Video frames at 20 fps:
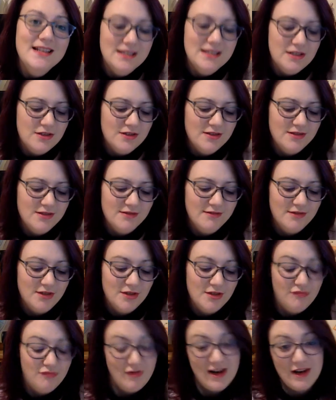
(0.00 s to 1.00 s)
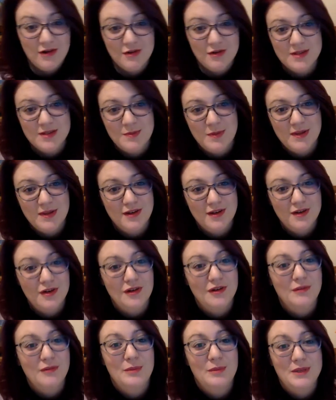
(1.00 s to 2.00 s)
There's records, but they're
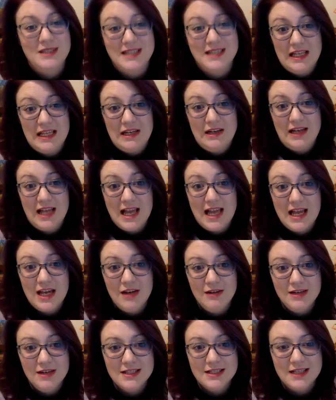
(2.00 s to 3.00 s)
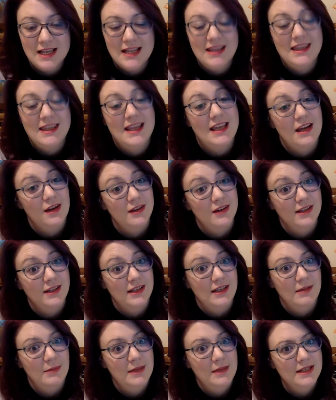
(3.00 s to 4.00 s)
not particularly accurate, and they
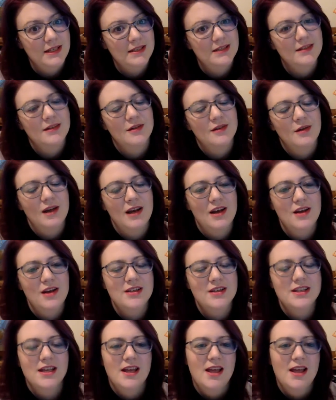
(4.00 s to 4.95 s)
debate quite a lot.